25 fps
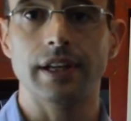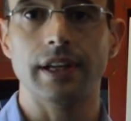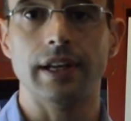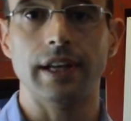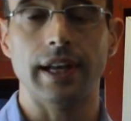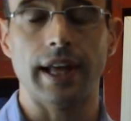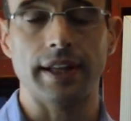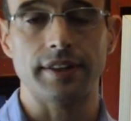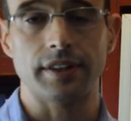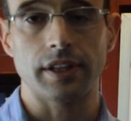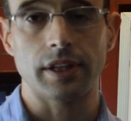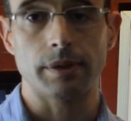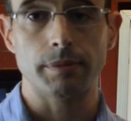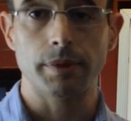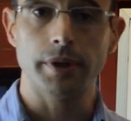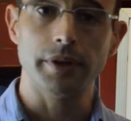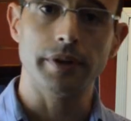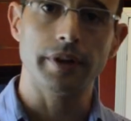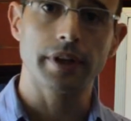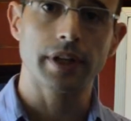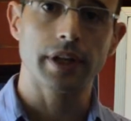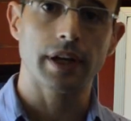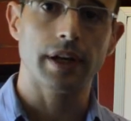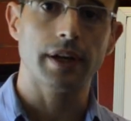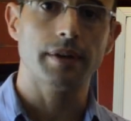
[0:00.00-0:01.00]
Latin
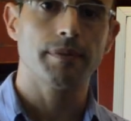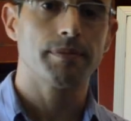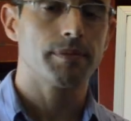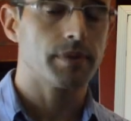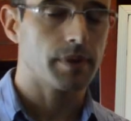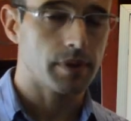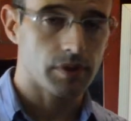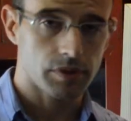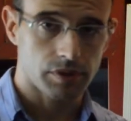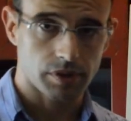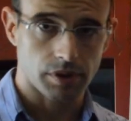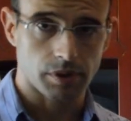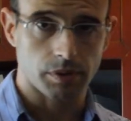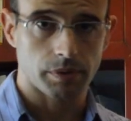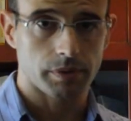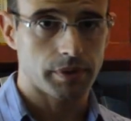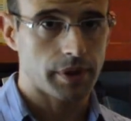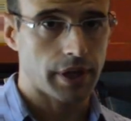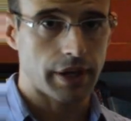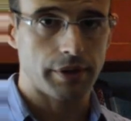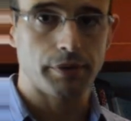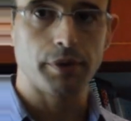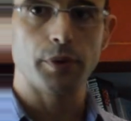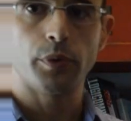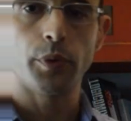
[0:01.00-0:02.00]
America, so
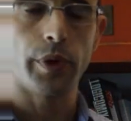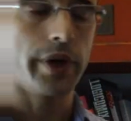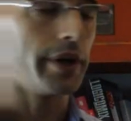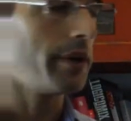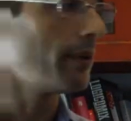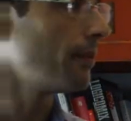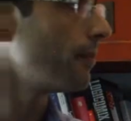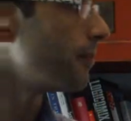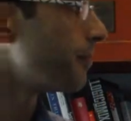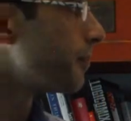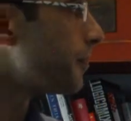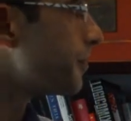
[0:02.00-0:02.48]
everywhere,